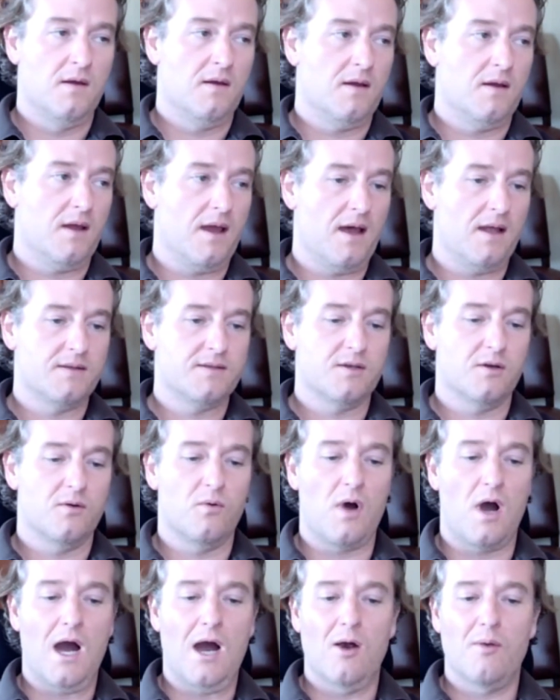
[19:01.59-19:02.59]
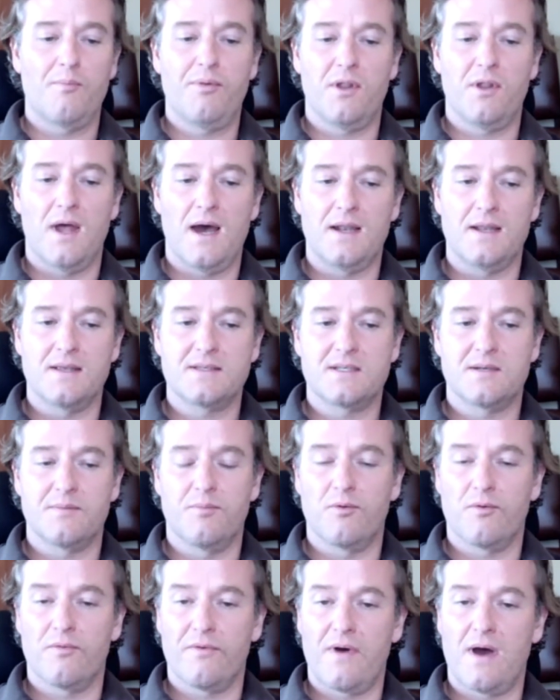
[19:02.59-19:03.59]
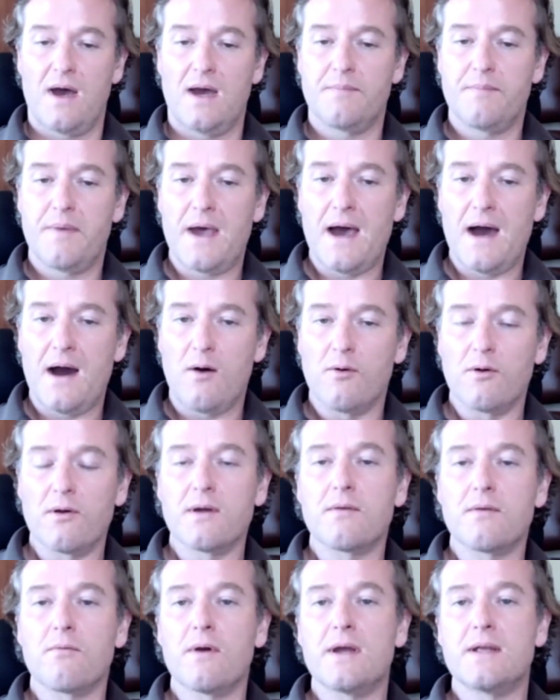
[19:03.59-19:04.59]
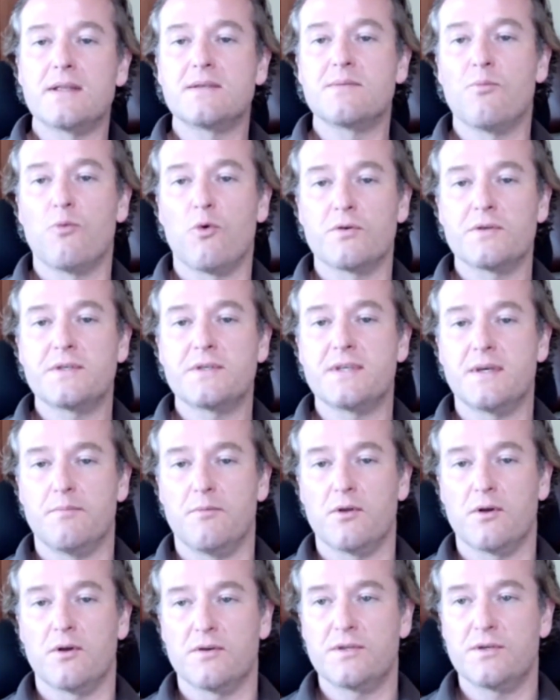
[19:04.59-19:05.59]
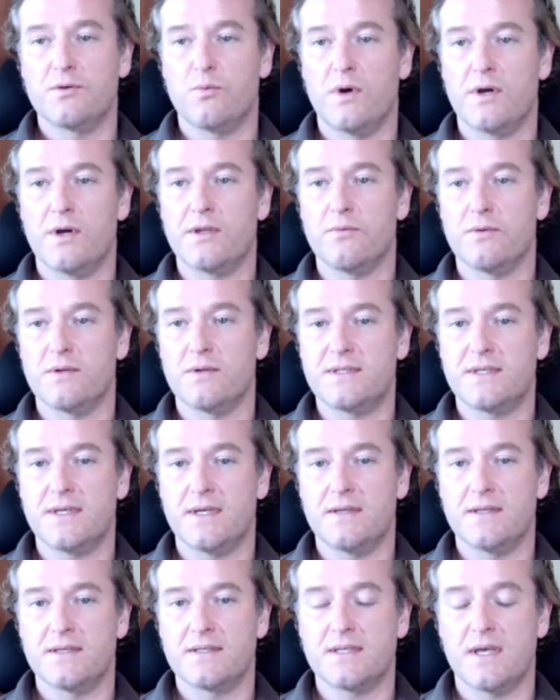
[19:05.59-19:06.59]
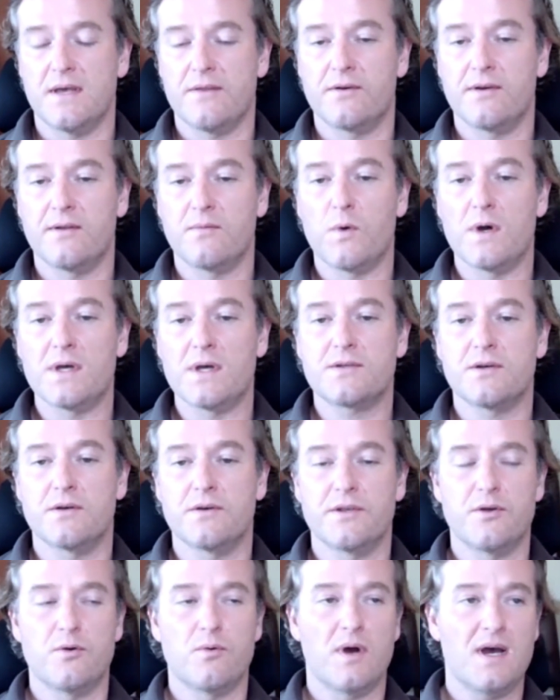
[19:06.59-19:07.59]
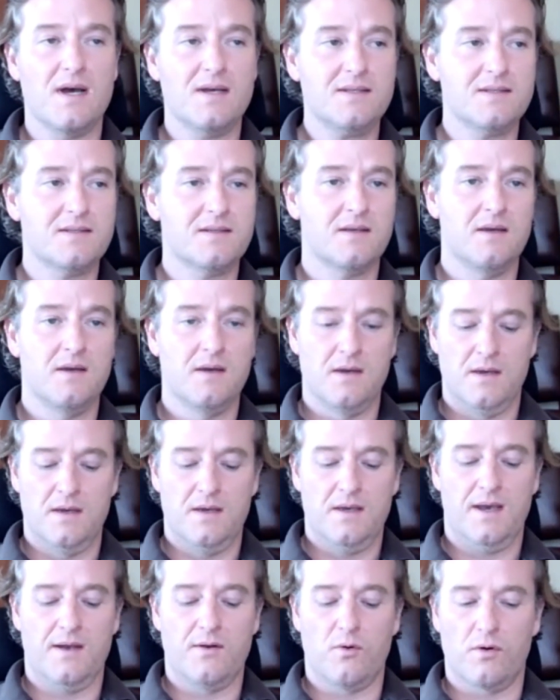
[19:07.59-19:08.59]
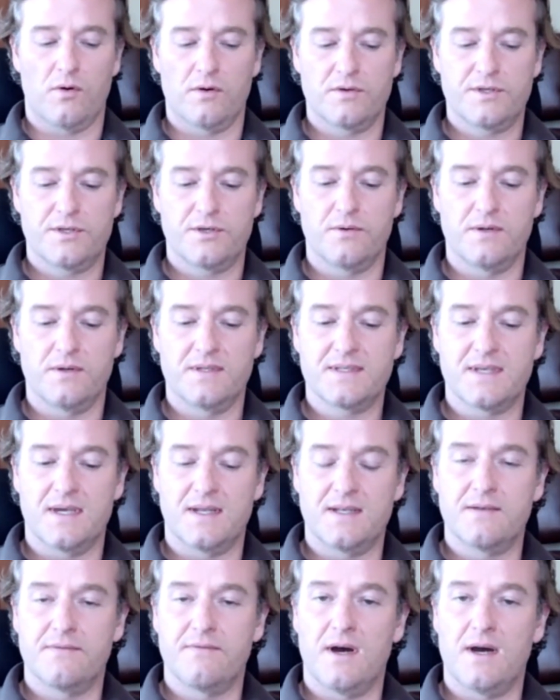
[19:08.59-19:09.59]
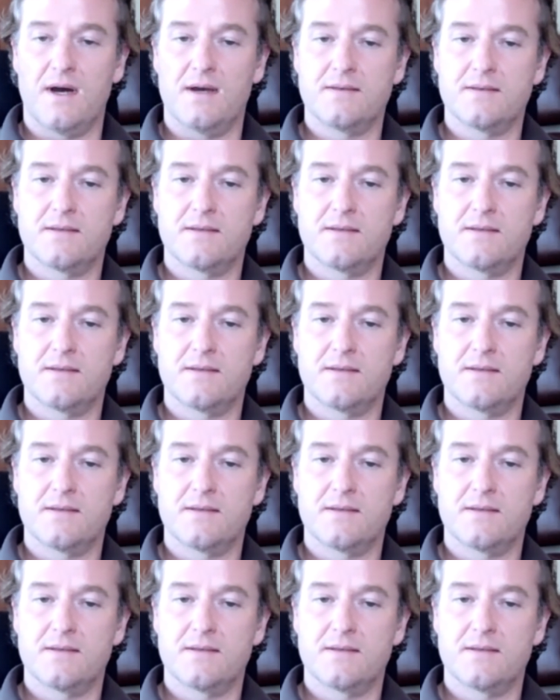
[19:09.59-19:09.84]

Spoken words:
And so our plan is to provide power at rates more similar to what you would see in the southern and western US in order to incentivize